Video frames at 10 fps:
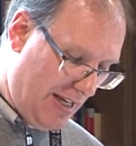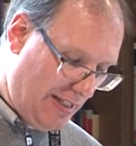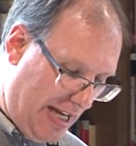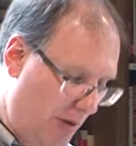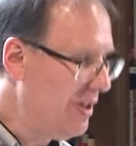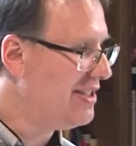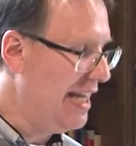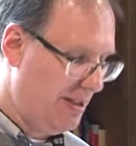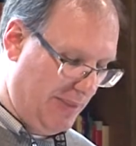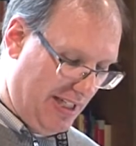Yahweh's
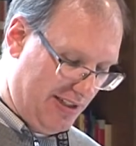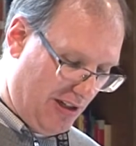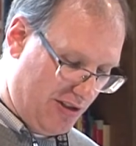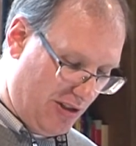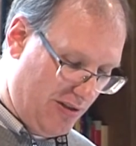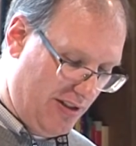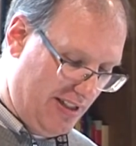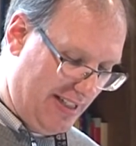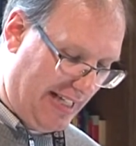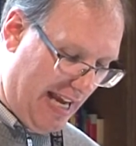enemies are turned
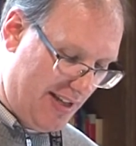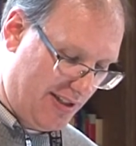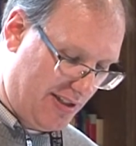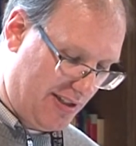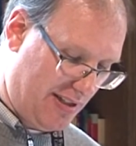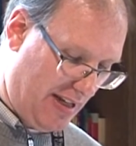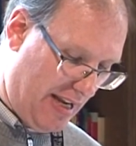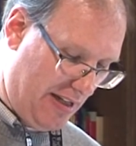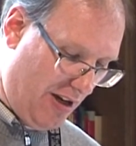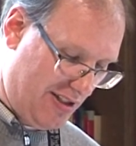into guests,
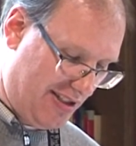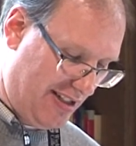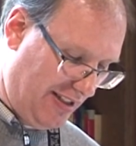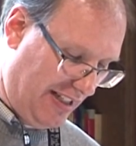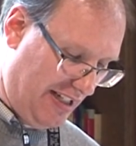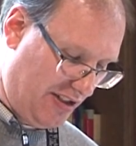and hostilities